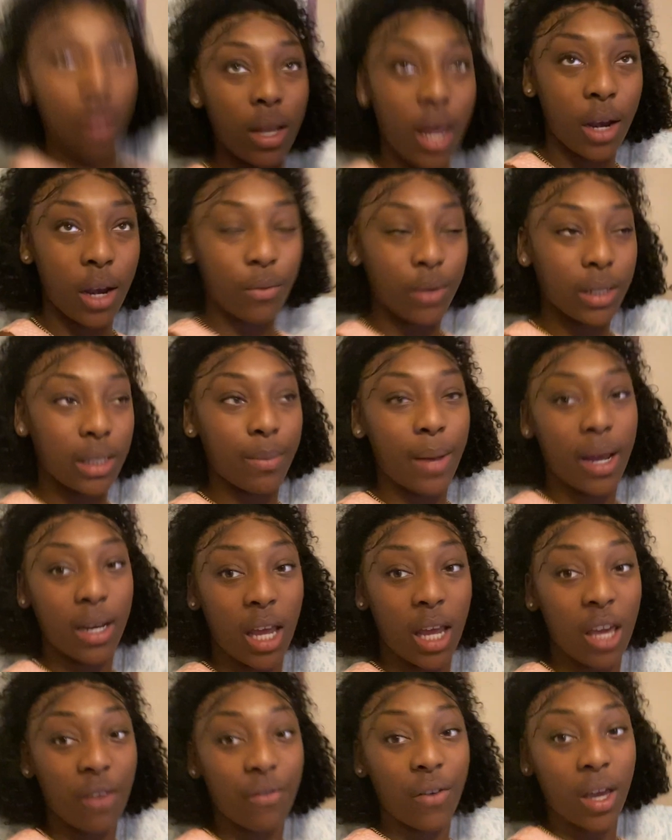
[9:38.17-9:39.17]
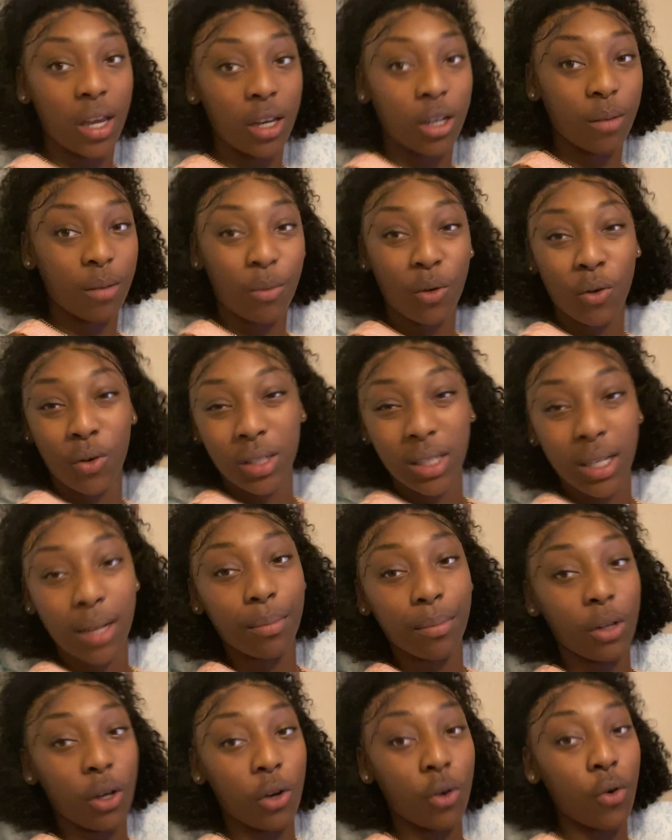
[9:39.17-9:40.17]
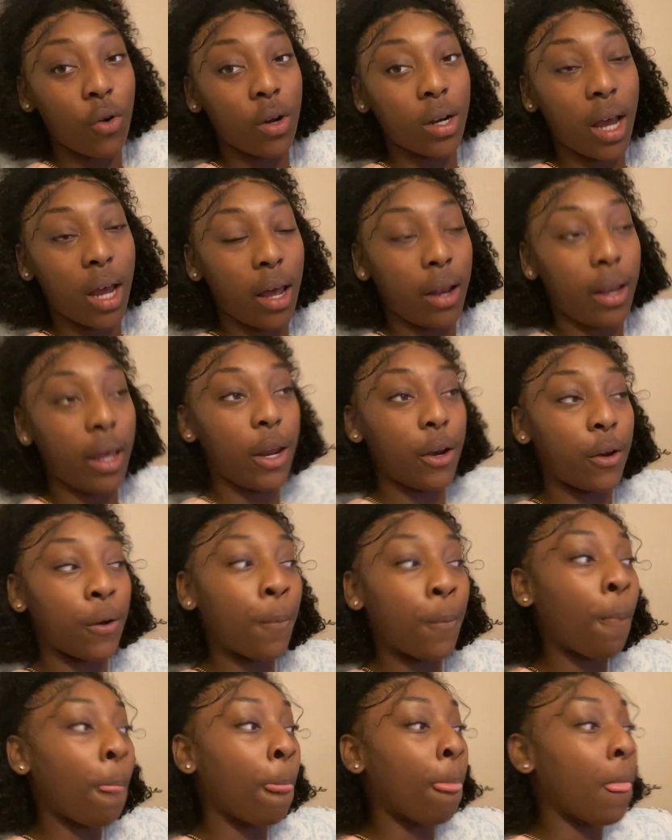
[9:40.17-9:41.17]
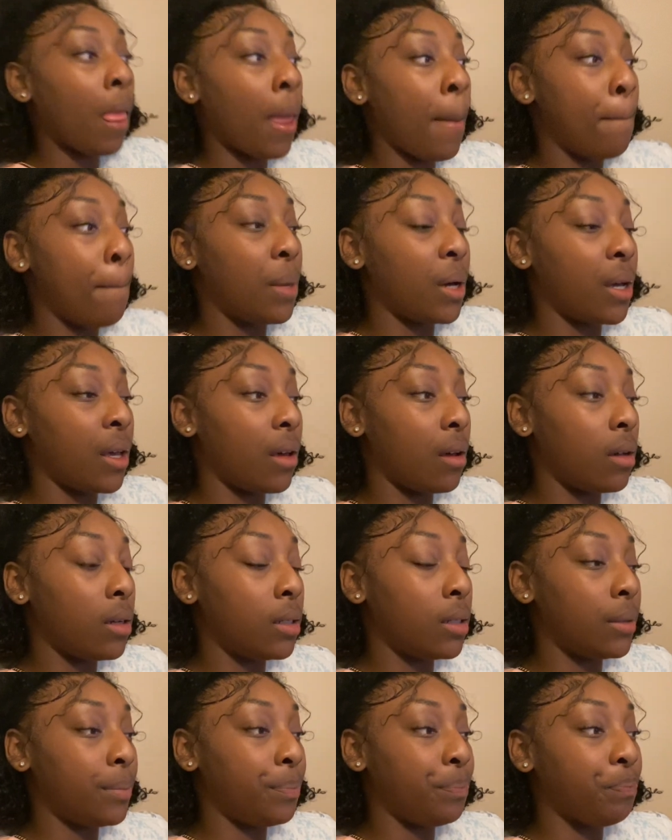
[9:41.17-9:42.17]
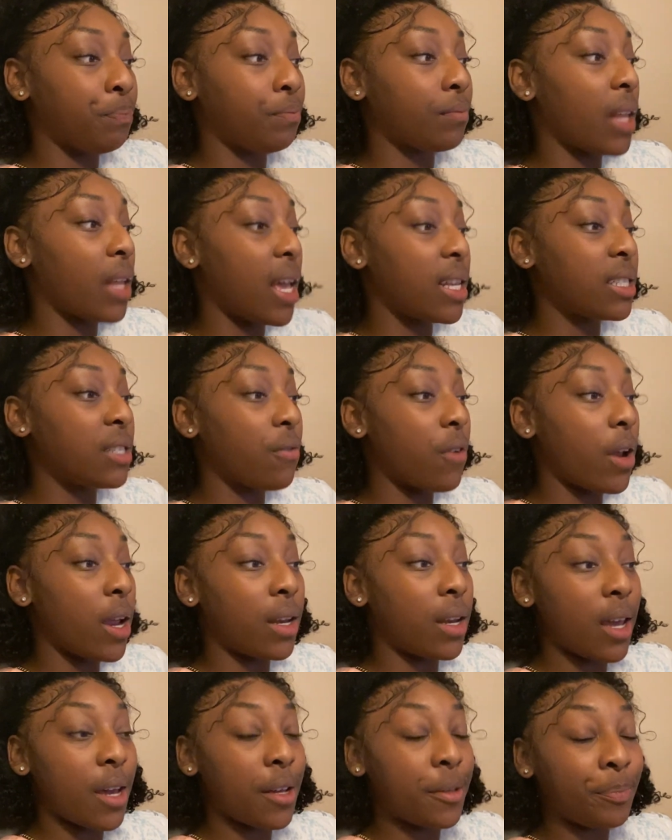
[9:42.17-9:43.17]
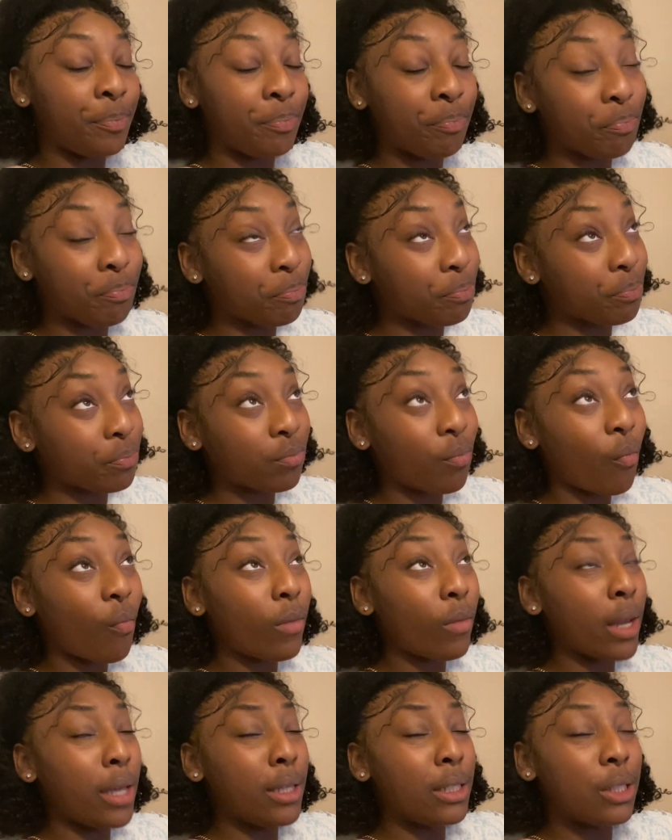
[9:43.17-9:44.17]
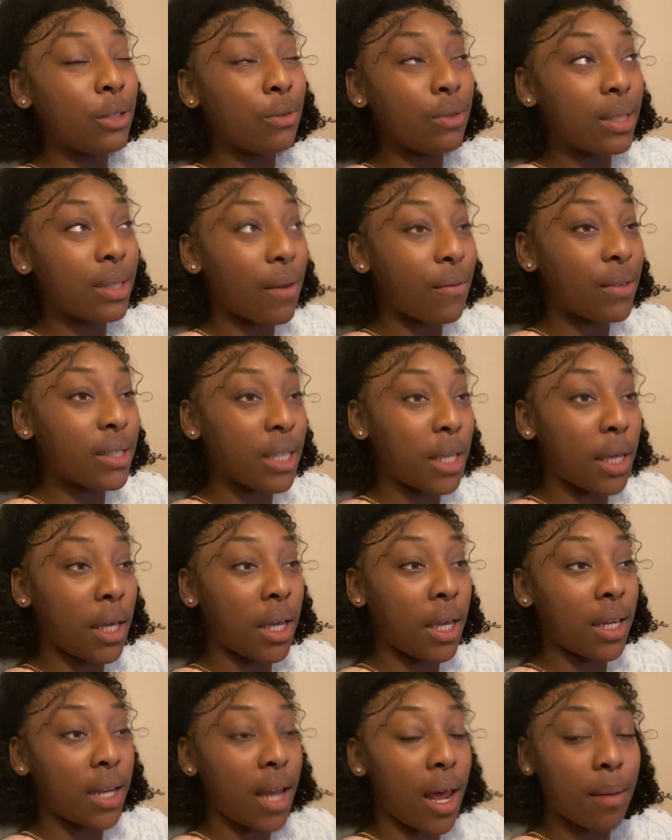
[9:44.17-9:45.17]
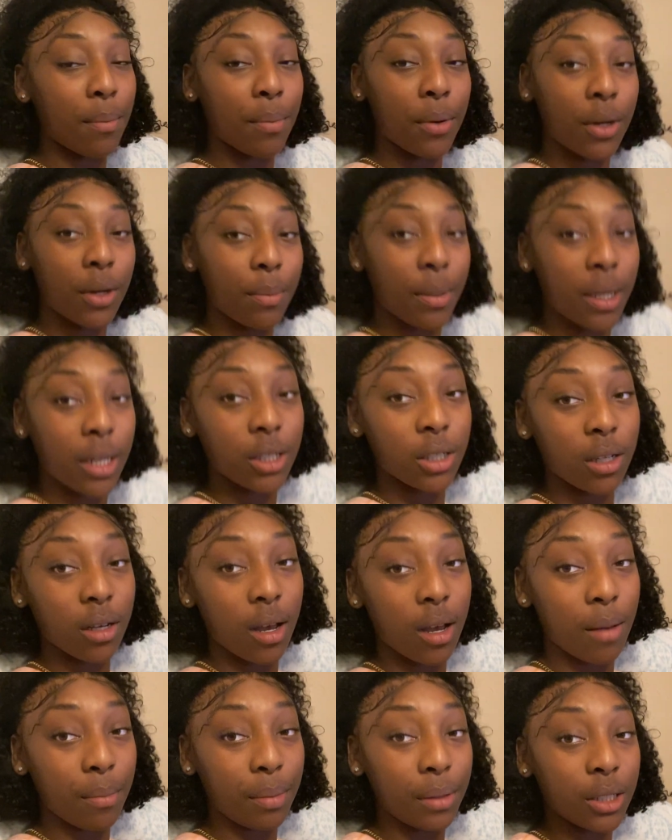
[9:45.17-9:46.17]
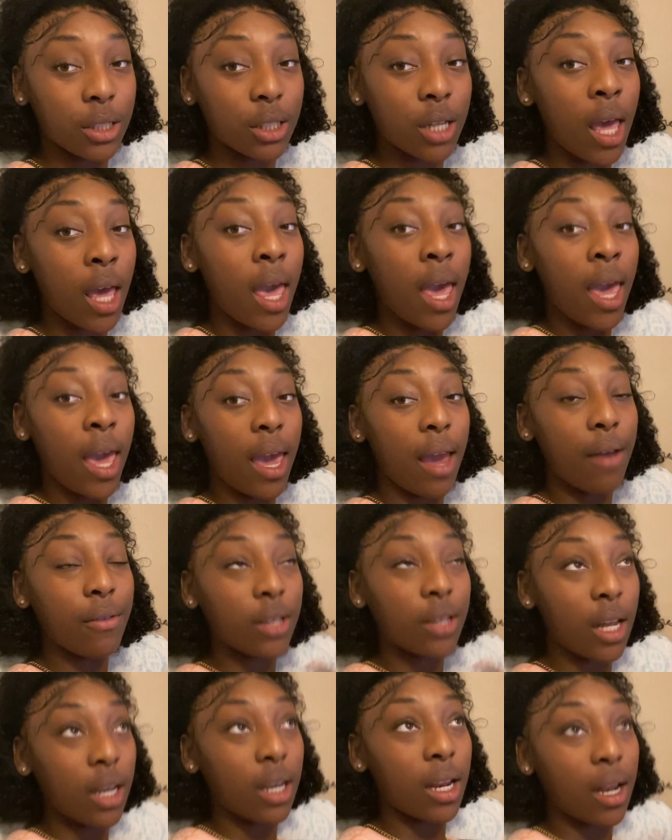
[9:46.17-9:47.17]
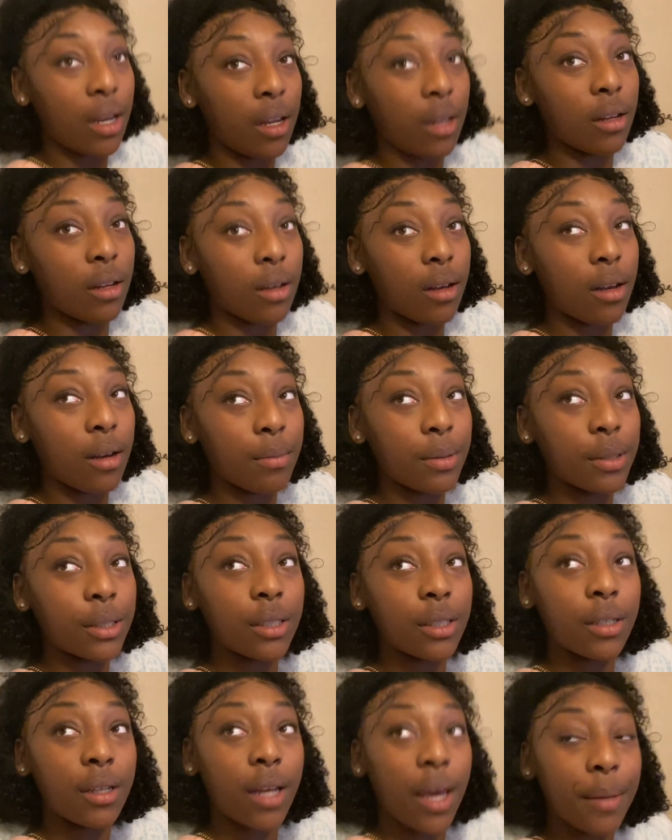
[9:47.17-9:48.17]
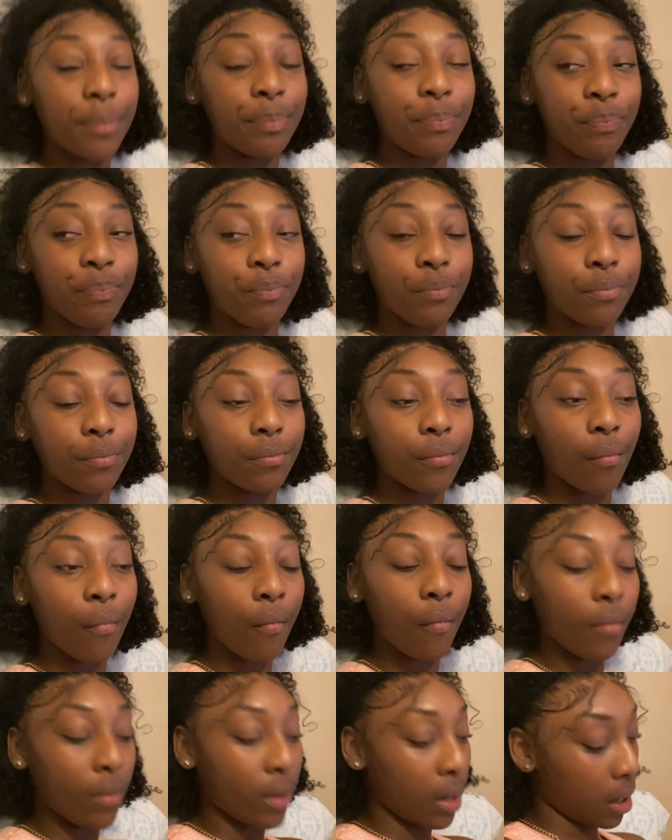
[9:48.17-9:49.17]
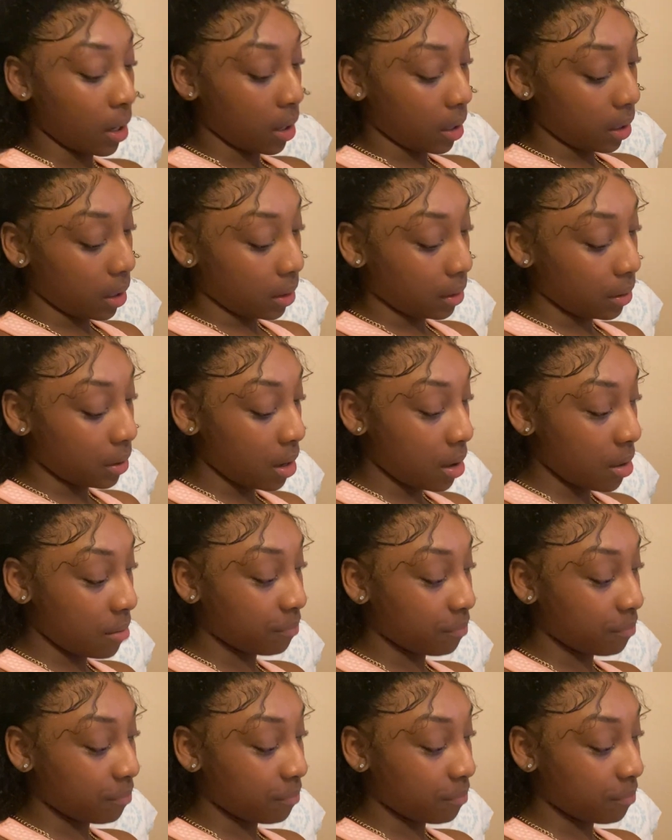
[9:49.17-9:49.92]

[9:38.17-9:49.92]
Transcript: like the rest of my day if I end up doing something or going out later. But as of right now, it's 2:17, and I done pretty much accomplished everything that I need to accomplish today. And yeah,